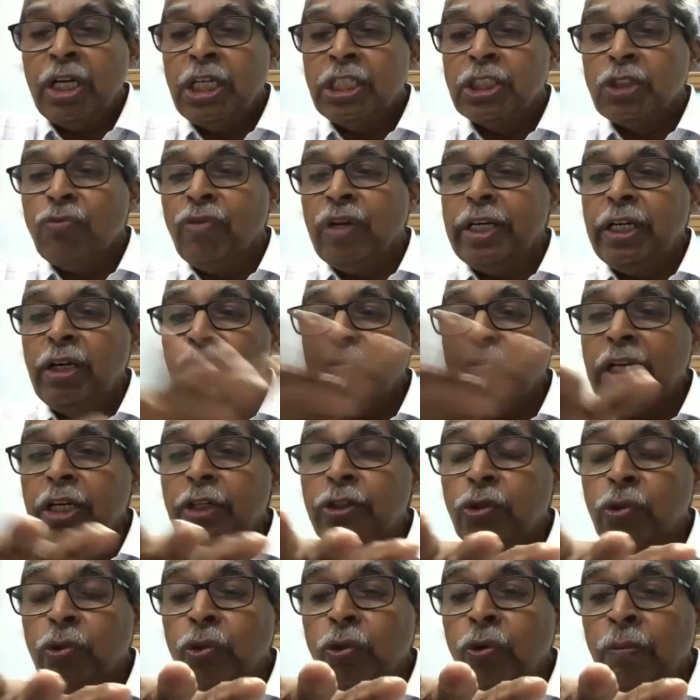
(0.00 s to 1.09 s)
It's very
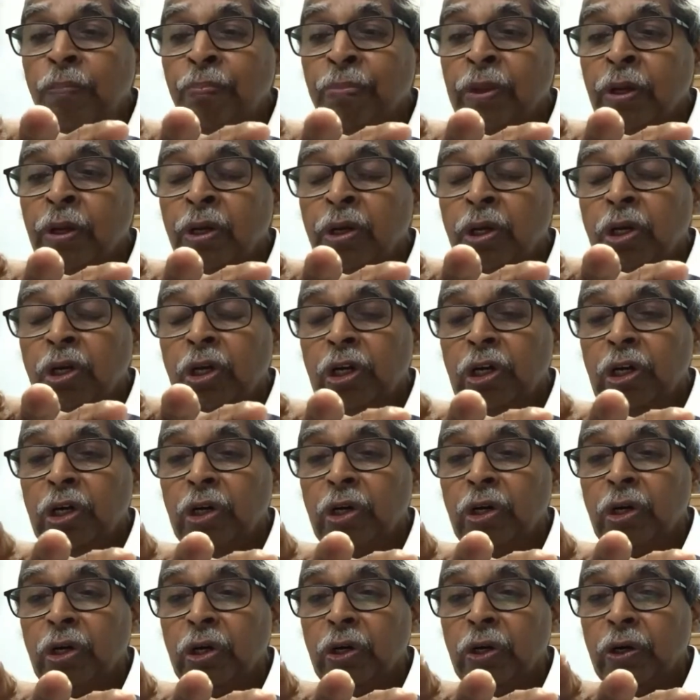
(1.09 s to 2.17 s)
difficult to
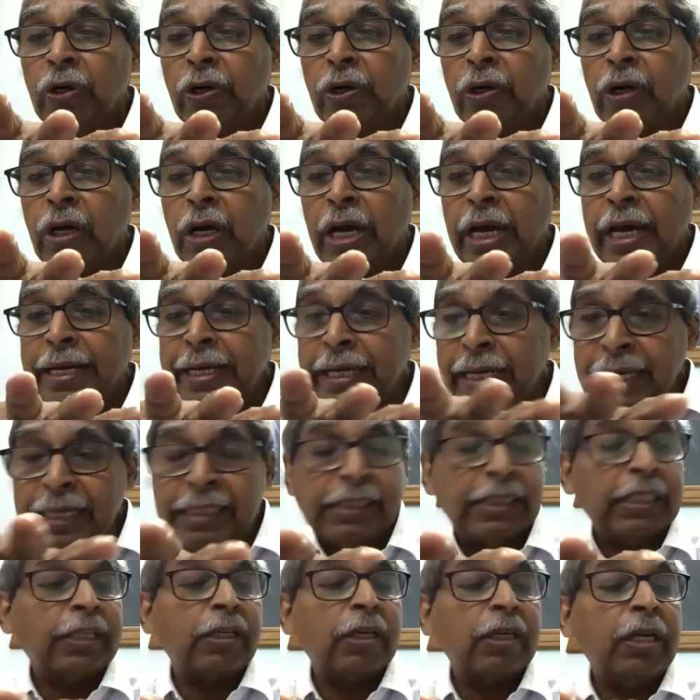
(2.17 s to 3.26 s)

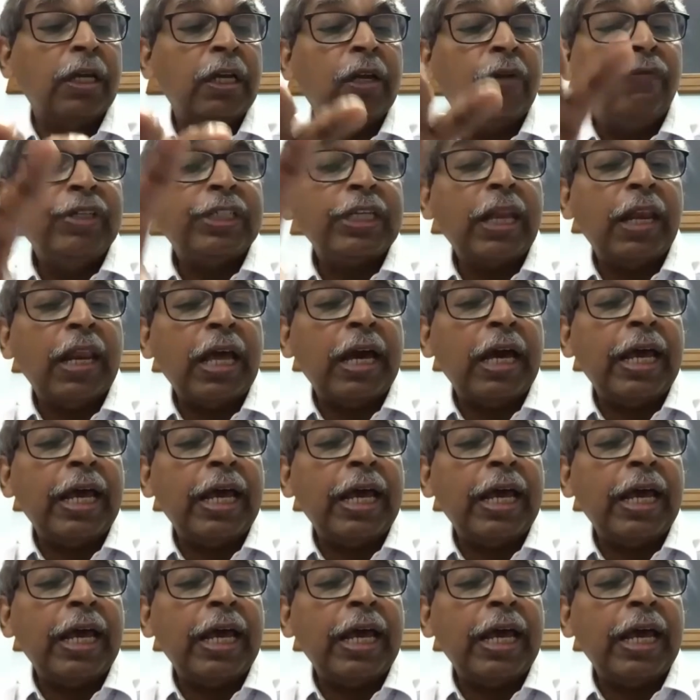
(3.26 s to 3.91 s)
analyze it. We shall